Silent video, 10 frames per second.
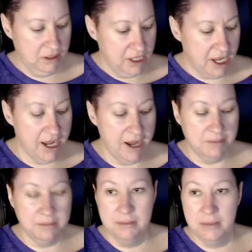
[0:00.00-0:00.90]

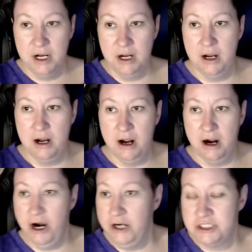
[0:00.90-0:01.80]

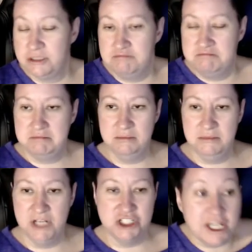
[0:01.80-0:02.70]
Our
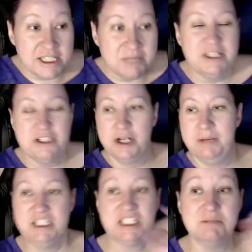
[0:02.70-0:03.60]
adjustments are going to
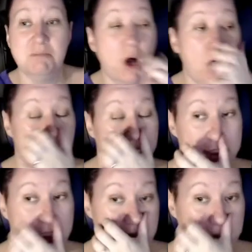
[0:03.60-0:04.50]
be small
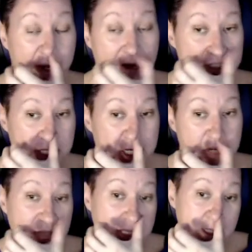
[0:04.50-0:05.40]
each time. We aren't
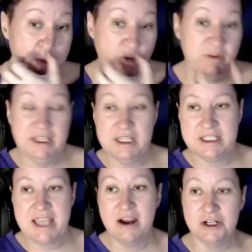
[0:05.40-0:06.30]
significantly moving these
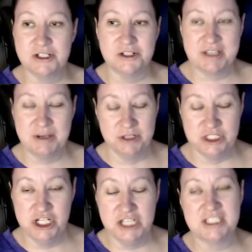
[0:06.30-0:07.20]
characters. They were
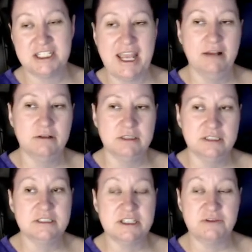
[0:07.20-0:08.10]
just scaled a
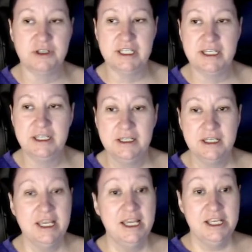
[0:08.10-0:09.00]
little differently.
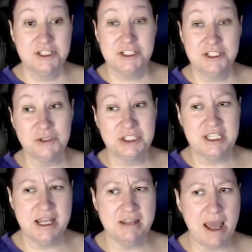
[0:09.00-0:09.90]
So
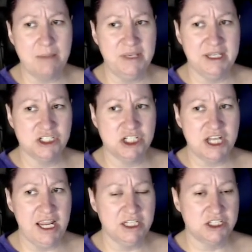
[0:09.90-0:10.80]
seeing that big a
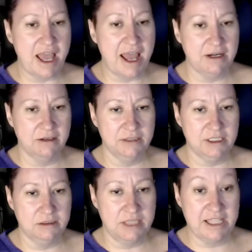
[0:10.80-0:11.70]
change,
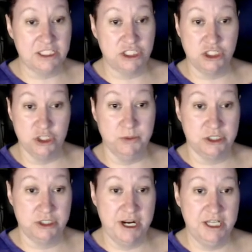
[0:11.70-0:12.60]
that's super
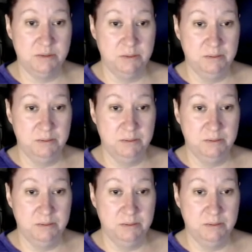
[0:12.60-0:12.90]
strange.